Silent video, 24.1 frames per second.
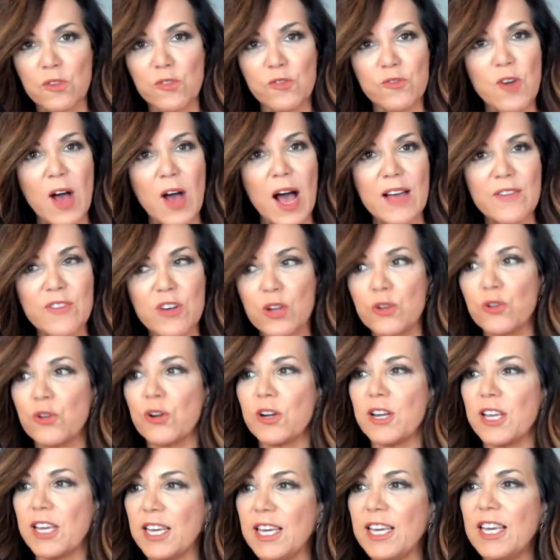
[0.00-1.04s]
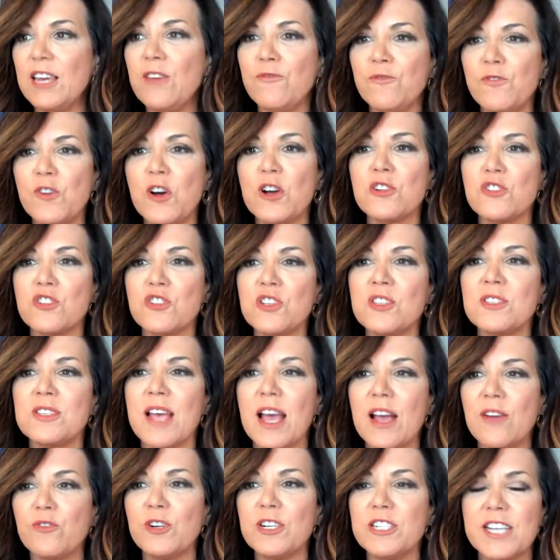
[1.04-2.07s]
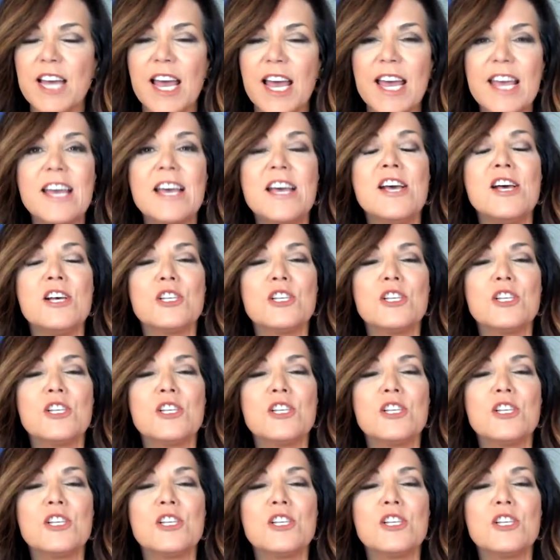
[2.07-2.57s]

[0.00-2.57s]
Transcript: 500 key functions every day.